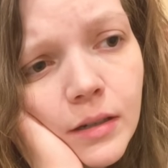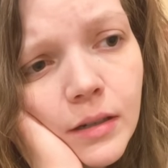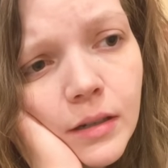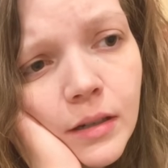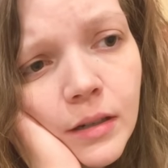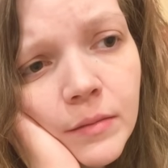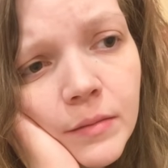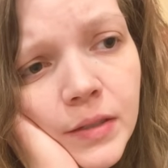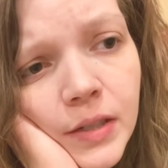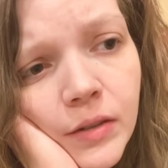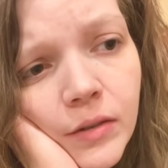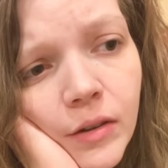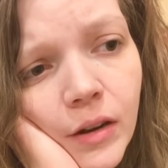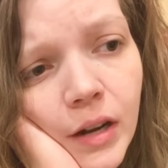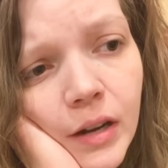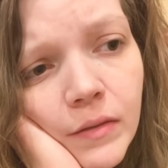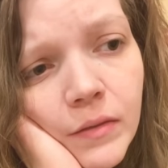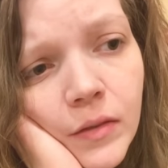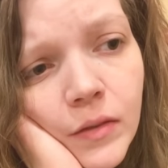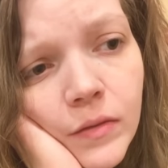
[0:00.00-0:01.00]
I'm so
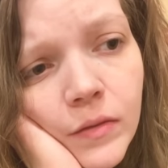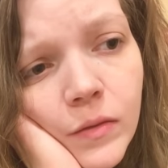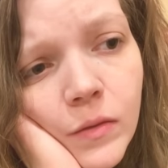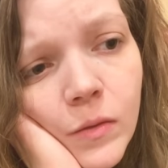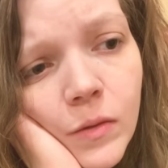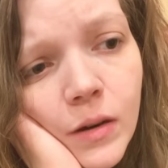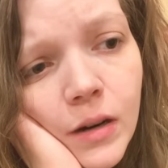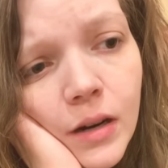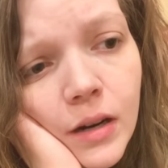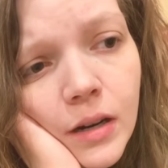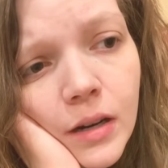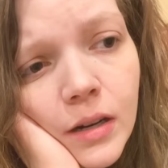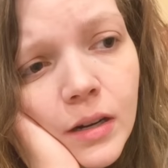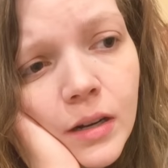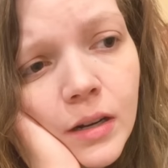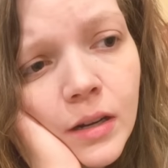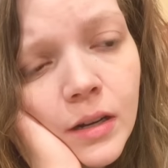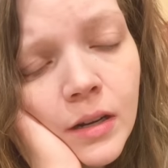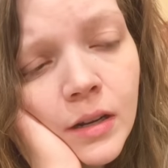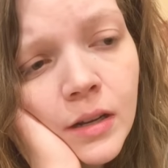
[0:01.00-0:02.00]
grateful for
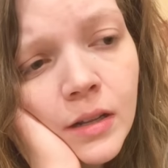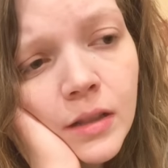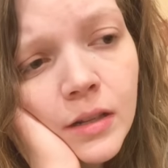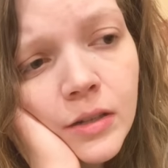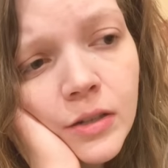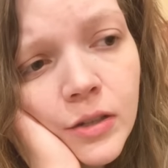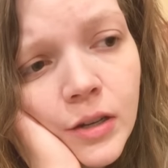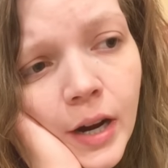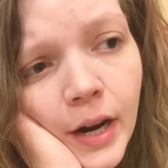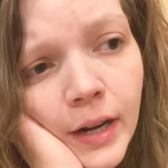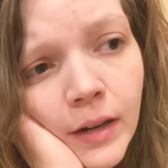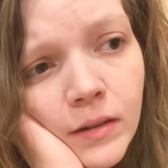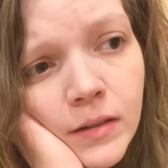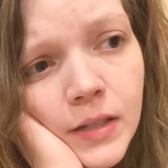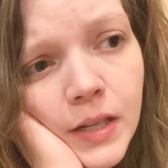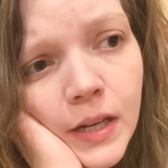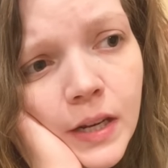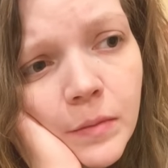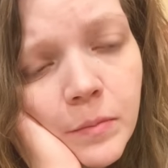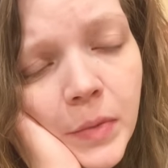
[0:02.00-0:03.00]
the
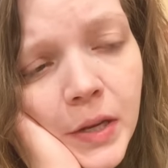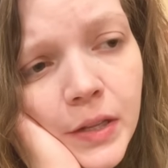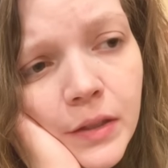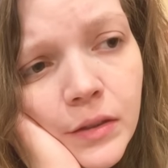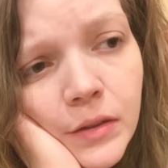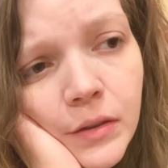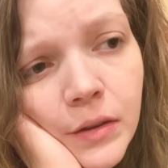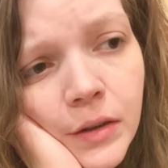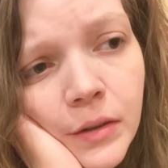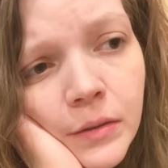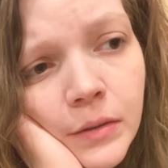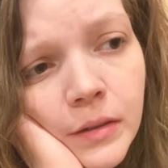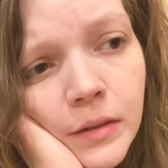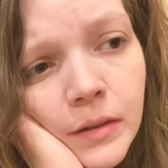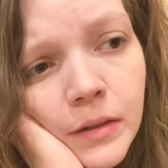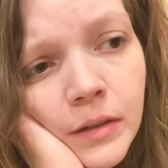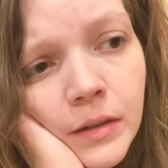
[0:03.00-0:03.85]
trials that I've been through